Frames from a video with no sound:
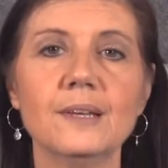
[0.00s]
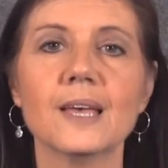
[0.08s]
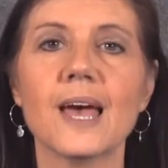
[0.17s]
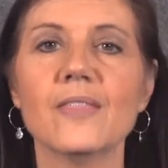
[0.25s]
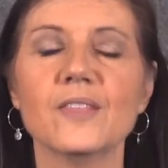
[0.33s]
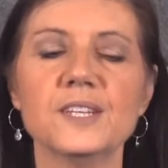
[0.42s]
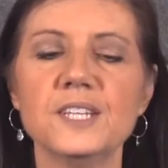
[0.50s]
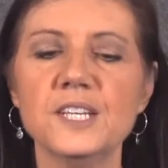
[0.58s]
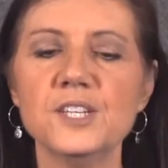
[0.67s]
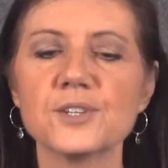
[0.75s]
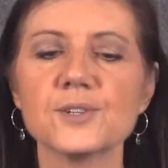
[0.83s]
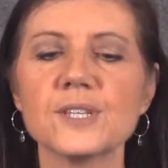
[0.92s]
and the
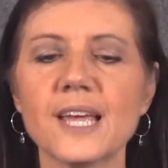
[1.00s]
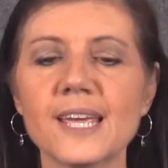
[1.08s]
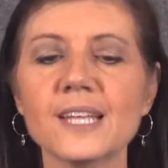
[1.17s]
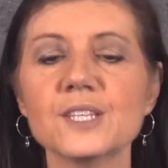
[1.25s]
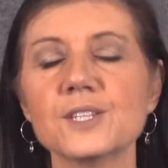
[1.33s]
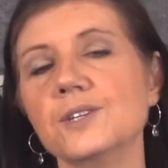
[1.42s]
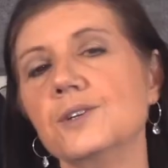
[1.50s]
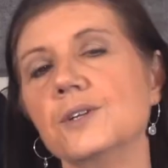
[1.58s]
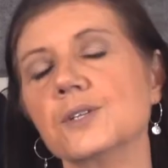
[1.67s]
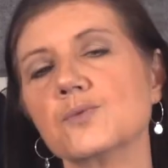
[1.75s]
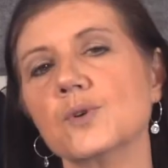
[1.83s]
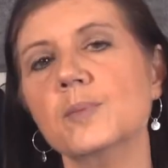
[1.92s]
teachers and
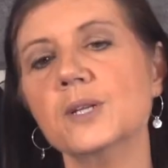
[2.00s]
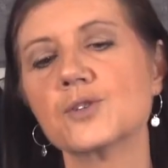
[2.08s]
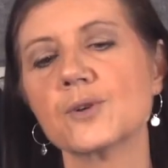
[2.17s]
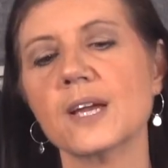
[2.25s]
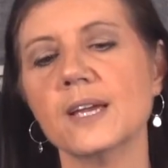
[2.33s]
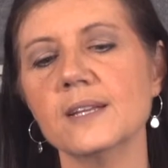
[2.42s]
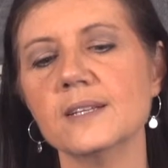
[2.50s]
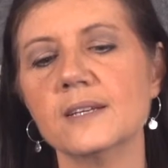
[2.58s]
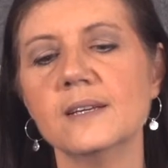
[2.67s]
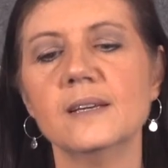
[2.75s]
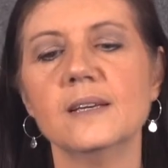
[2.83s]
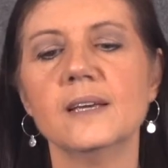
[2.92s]
students will be trained
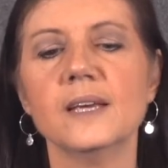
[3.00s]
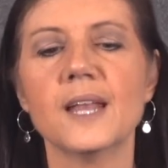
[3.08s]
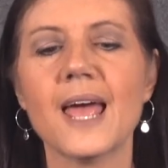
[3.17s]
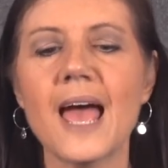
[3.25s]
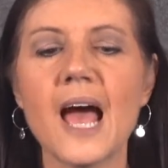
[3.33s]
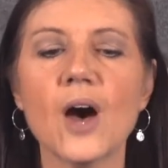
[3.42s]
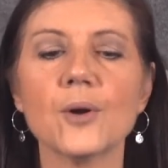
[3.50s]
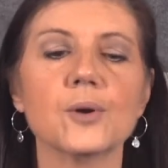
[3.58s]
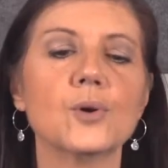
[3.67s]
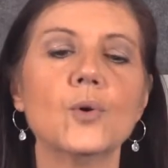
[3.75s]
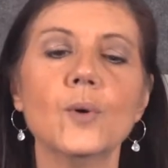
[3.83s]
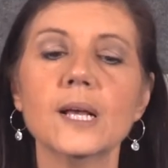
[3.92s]
in how to
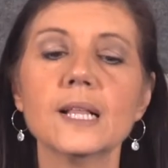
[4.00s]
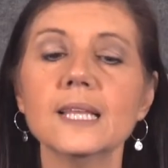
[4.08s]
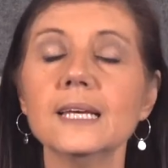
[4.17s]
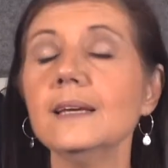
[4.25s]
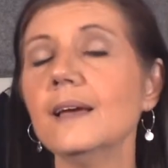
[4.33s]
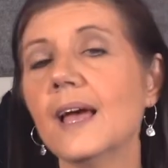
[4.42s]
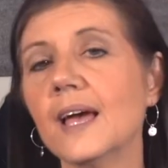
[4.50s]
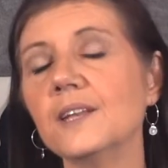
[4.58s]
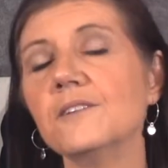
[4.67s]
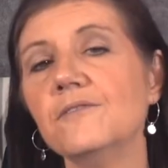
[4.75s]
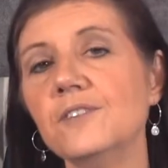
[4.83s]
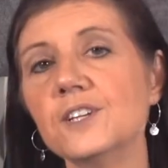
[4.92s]
quickly
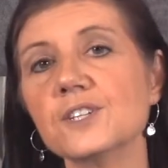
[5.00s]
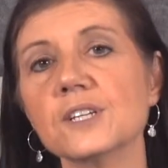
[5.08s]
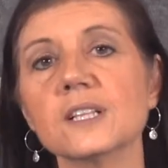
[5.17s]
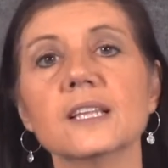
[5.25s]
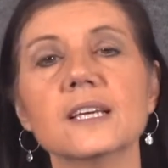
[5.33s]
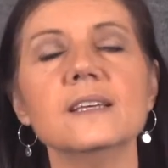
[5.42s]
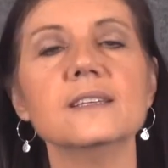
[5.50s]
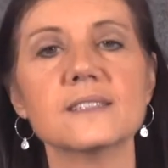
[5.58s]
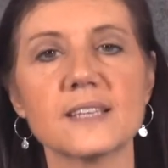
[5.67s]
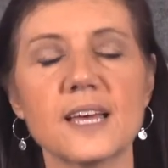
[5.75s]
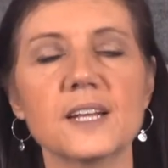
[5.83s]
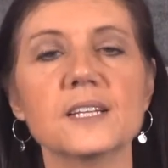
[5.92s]
and efficiently
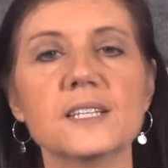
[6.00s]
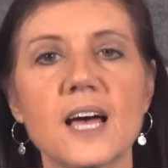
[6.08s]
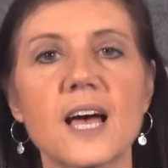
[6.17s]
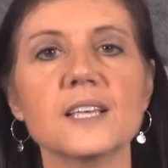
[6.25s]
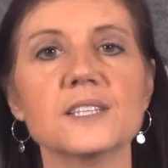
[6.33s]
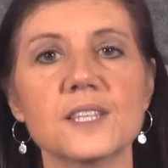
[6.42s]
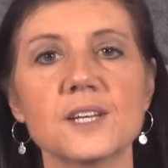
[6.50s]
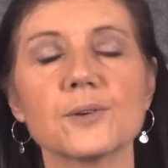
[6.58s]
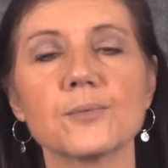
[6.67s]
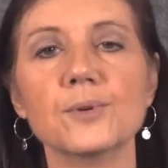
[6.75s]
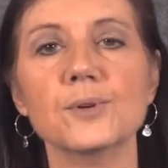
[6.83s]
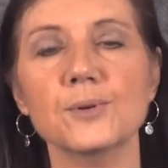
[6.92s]
sanitize their
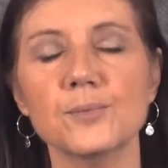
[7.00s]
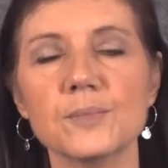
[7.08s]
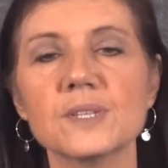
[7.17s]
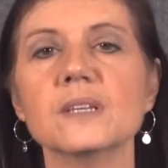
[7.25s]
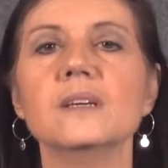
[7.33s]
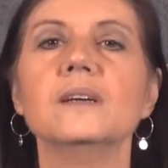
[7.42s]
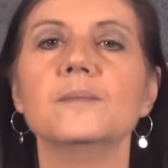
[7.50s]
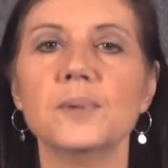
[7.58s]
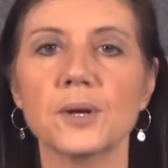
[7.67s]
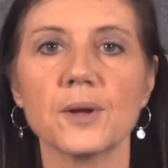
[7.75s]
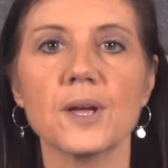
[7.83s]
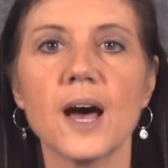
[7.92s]
rooms
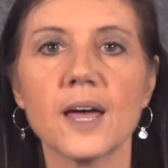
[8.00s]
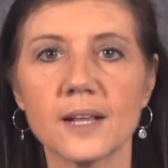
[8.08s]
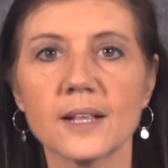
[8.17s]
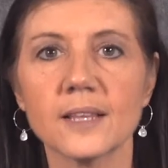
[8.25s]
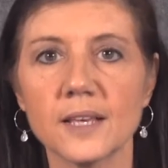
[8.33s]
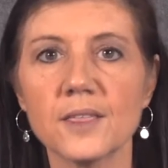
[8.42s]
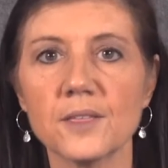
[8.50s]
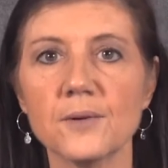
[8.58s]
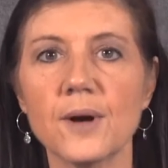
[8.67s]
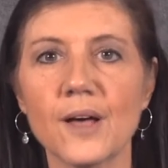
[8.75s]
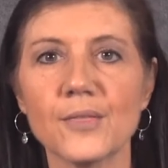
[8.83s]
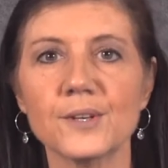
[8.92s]
periodically
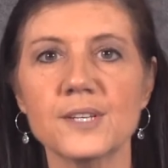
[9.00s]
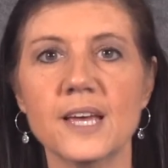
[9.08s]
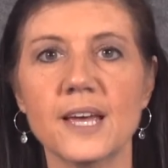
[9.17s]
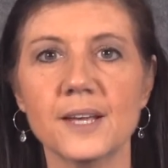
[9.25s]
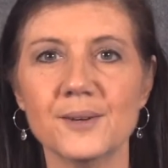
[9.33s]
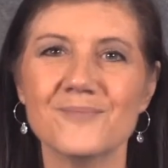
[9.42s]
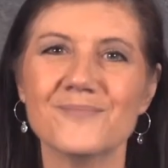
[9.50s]
throughout the day.